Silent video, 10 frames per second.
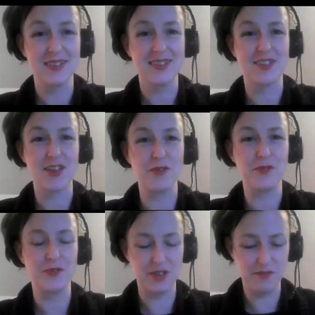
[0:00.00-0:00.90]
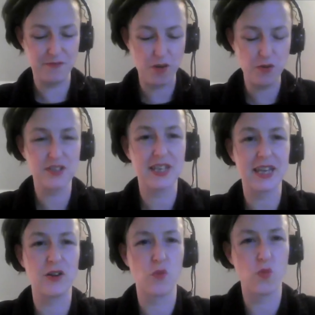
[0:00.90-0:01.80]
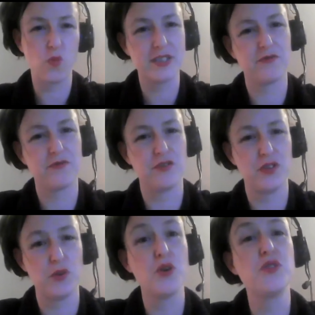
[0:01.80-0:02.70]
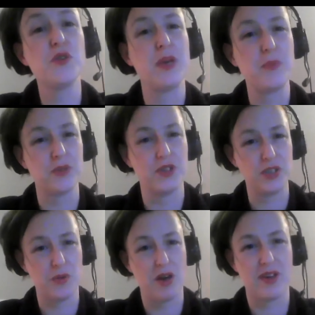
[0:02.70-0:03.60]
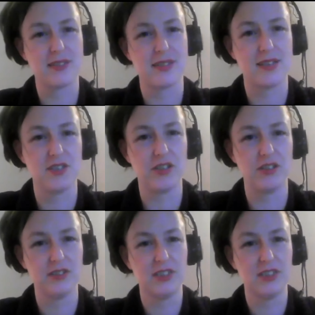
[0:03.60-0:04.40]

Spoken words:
So focusing in on what is in front of you, who are the people that you have access to,